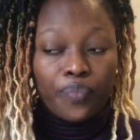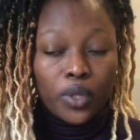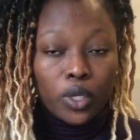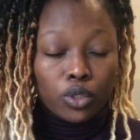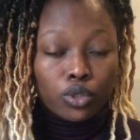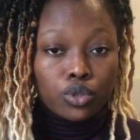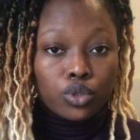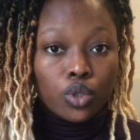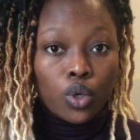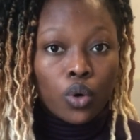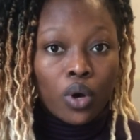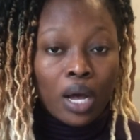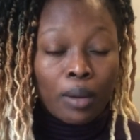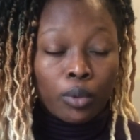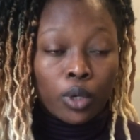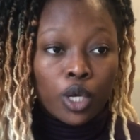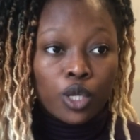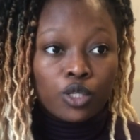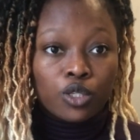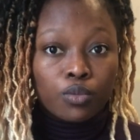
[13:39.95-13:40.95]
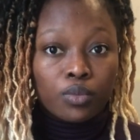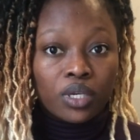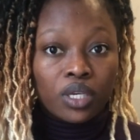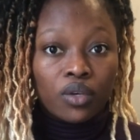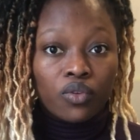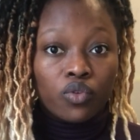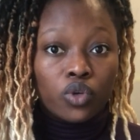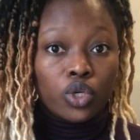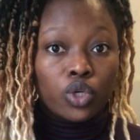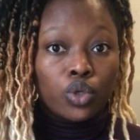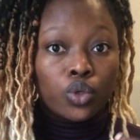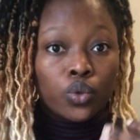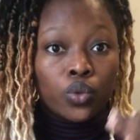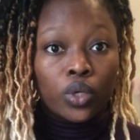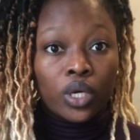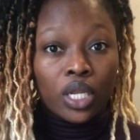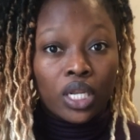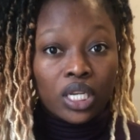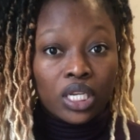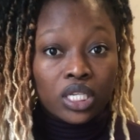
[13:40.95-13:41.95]
So I'm going to be giving you
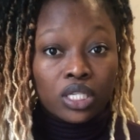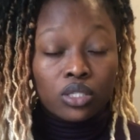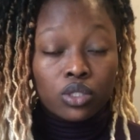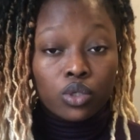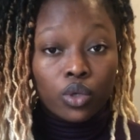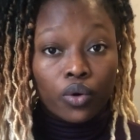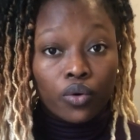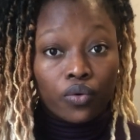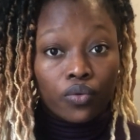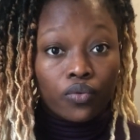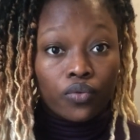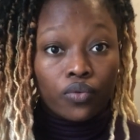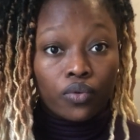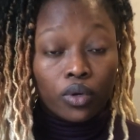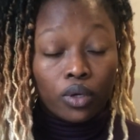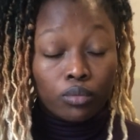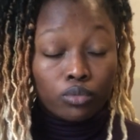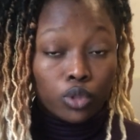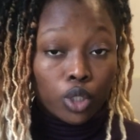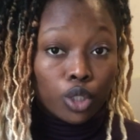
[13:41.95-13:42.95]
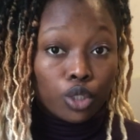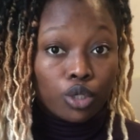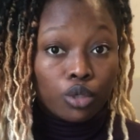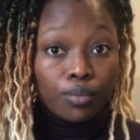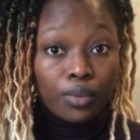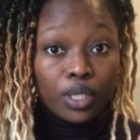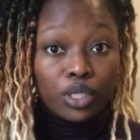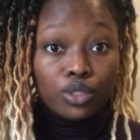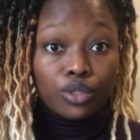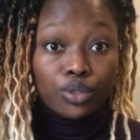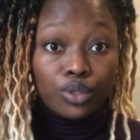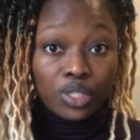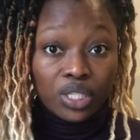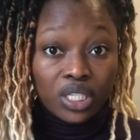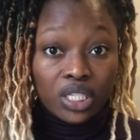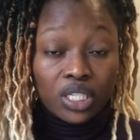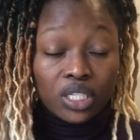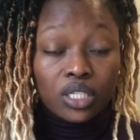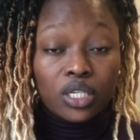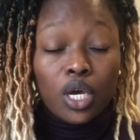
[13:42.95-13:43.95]
a list of documents you
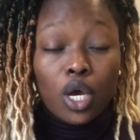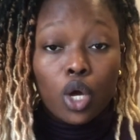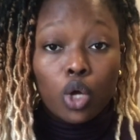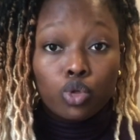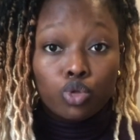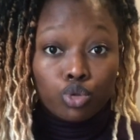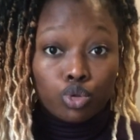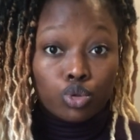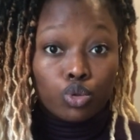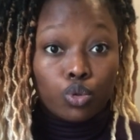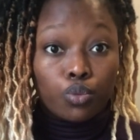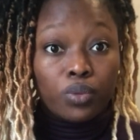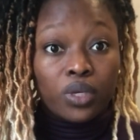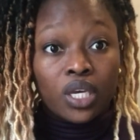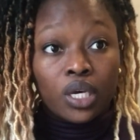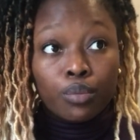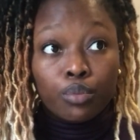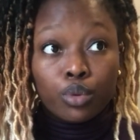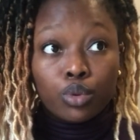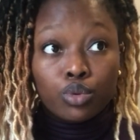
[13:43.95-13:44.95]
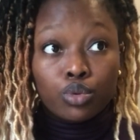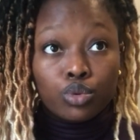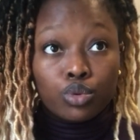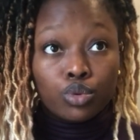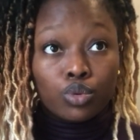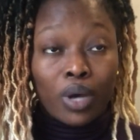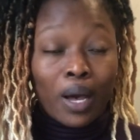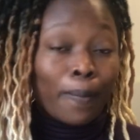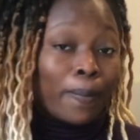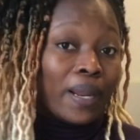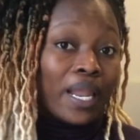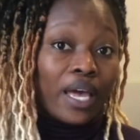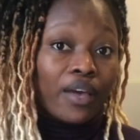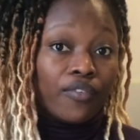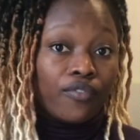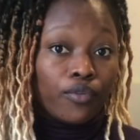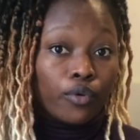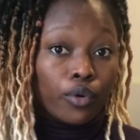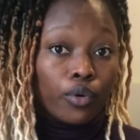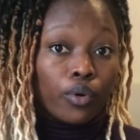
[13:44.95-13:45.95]
need to be able to apply
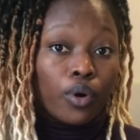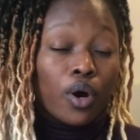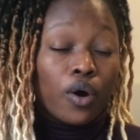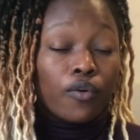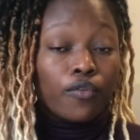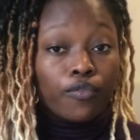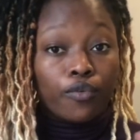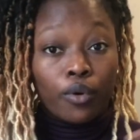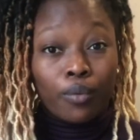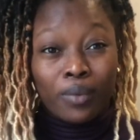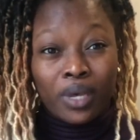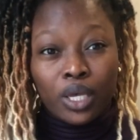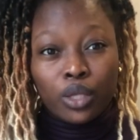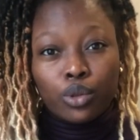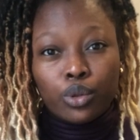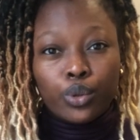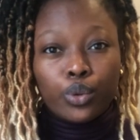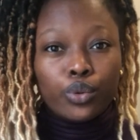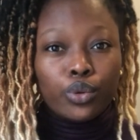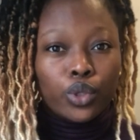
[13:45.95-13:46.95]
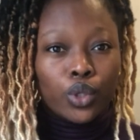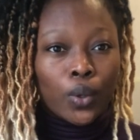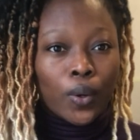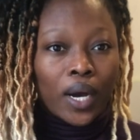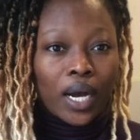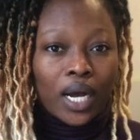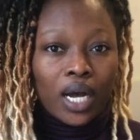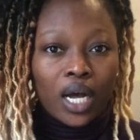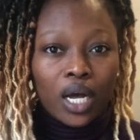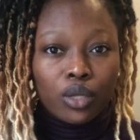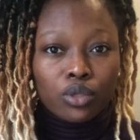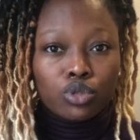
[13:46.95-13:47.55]
for Form A through your account.